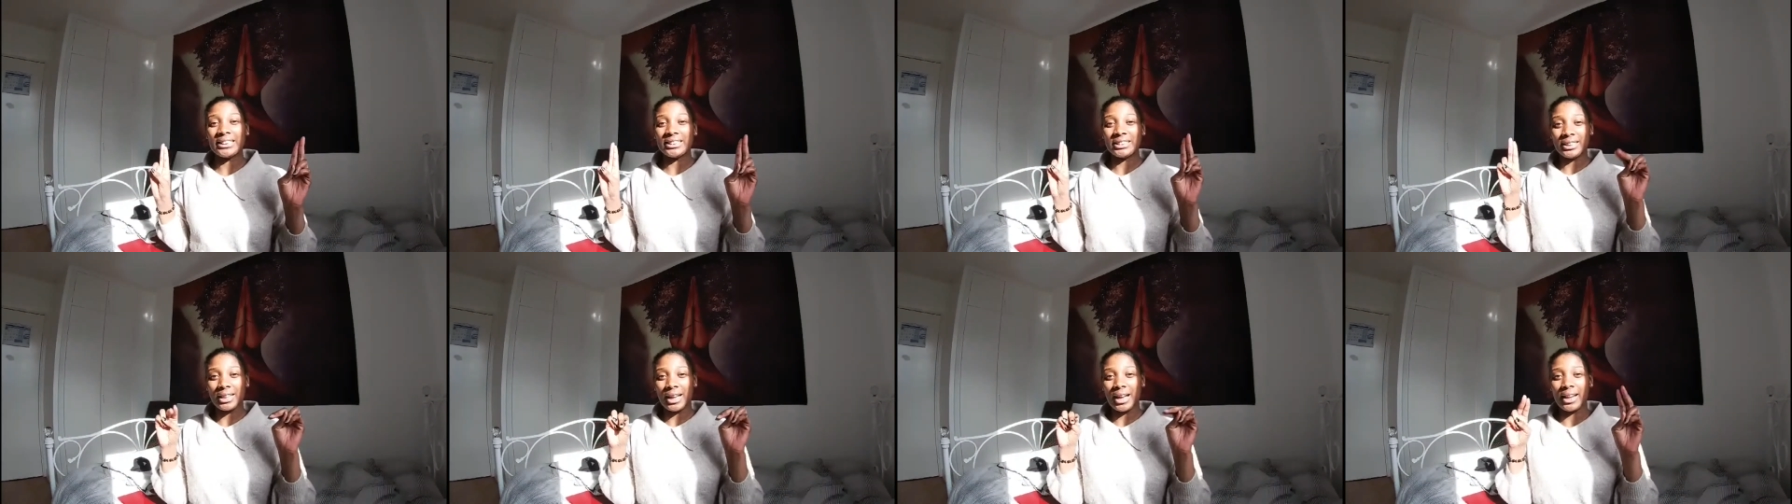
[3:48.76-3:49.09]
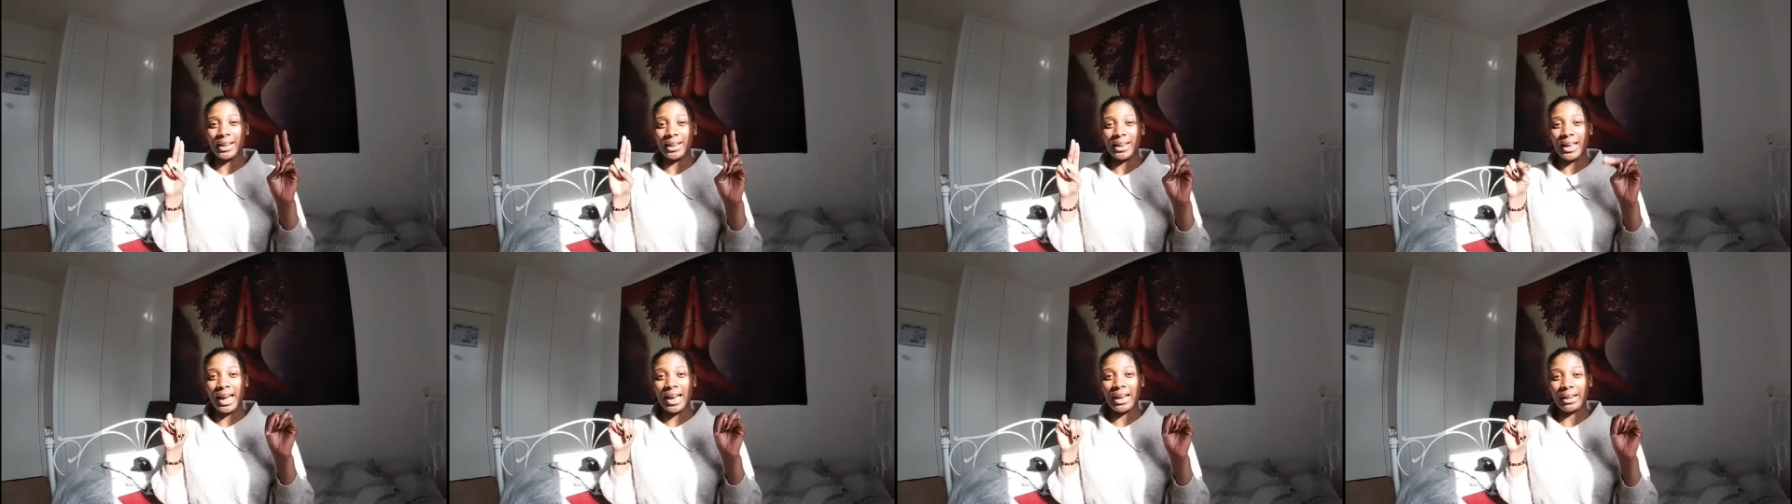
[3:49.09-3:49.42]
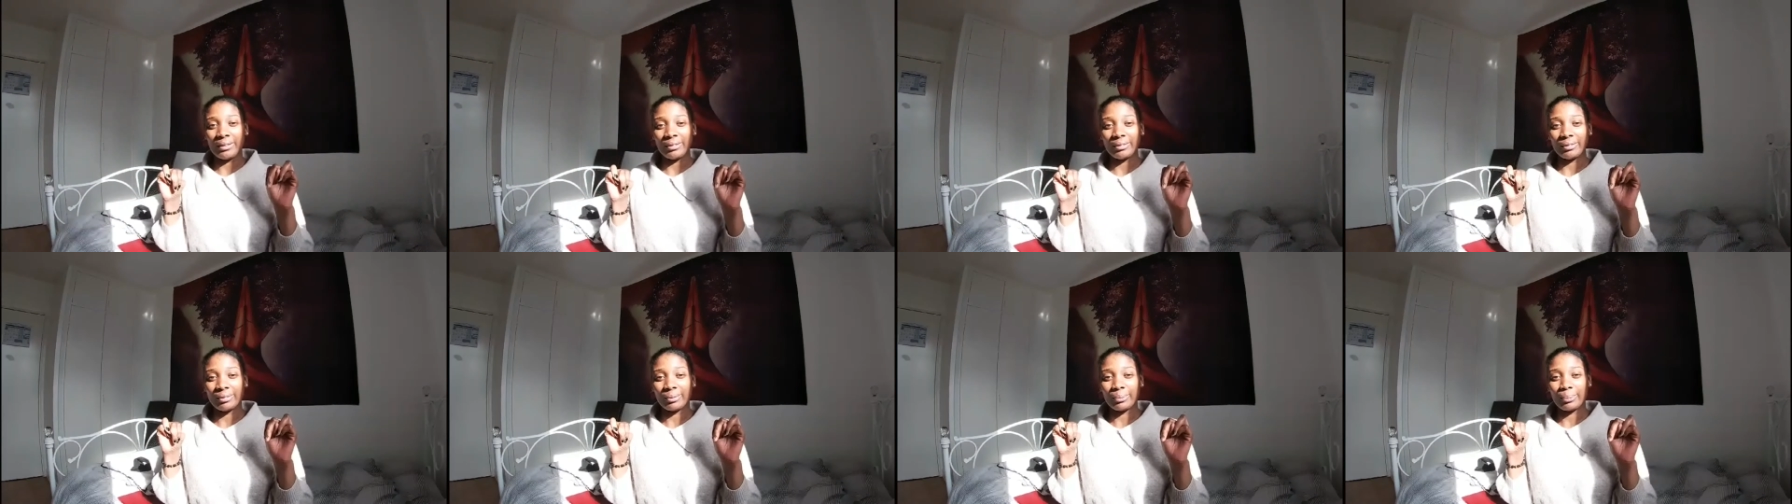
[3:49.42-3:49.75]
our
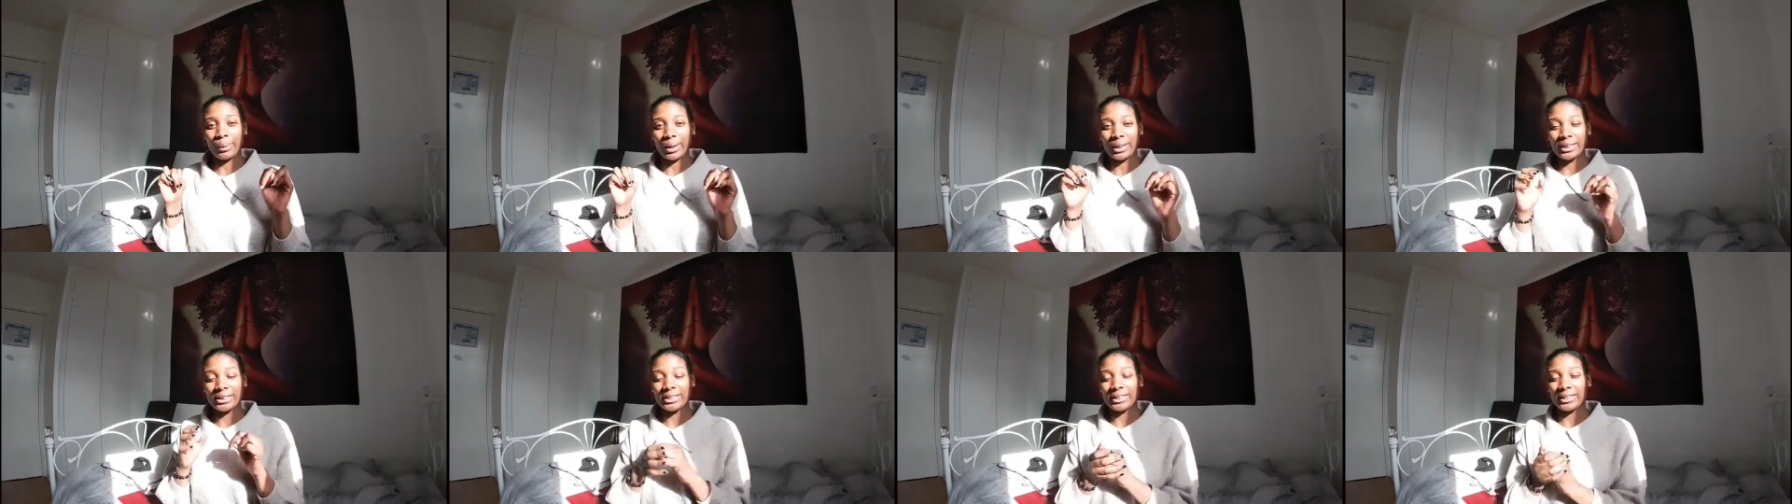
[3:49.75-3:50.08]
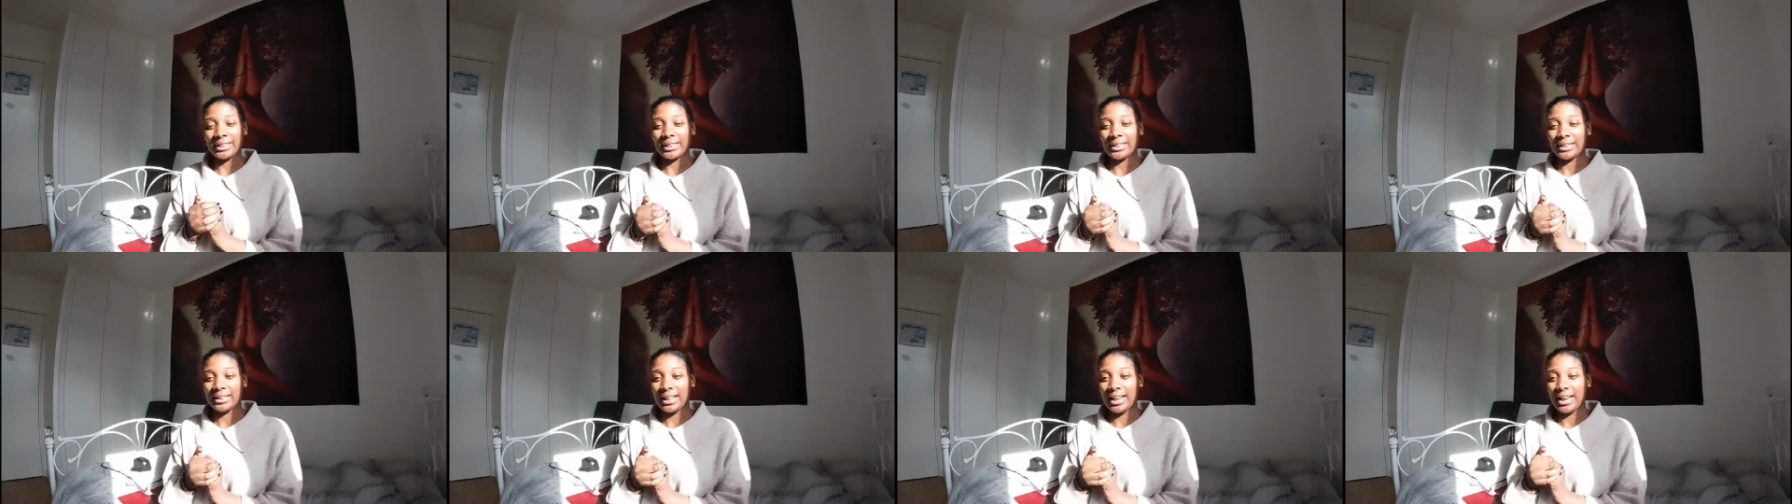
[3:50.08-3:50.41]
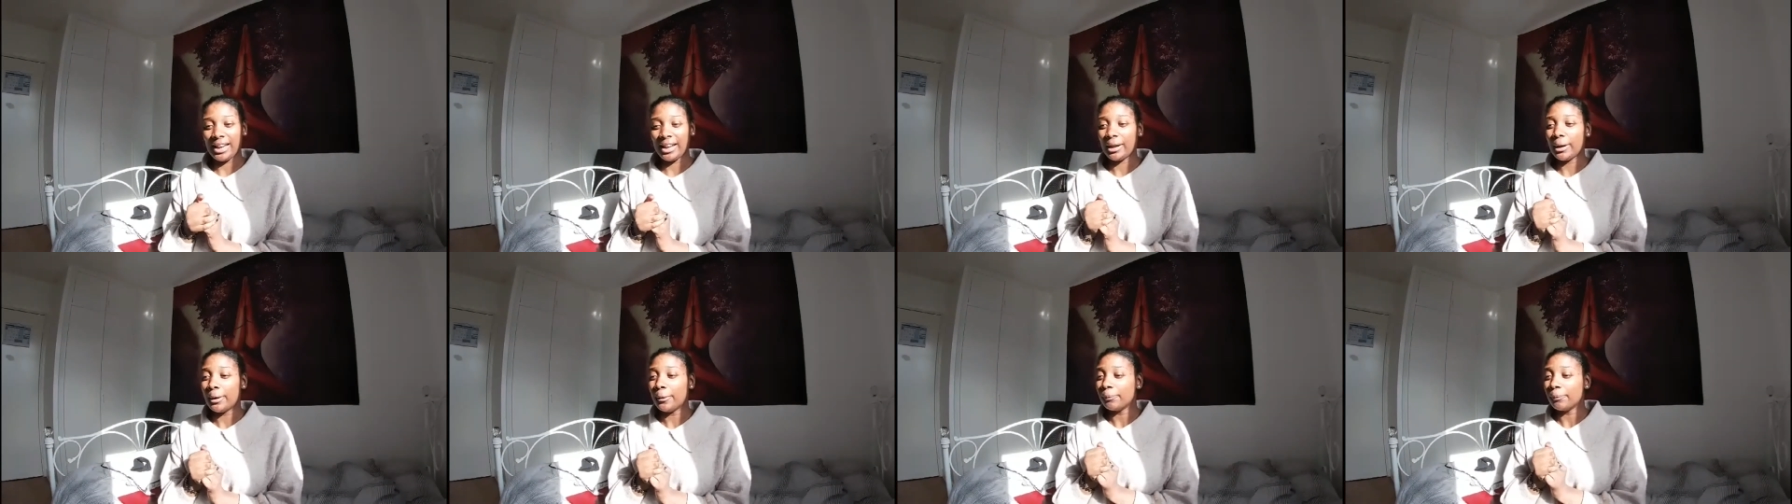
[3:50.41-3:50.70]
life, basically.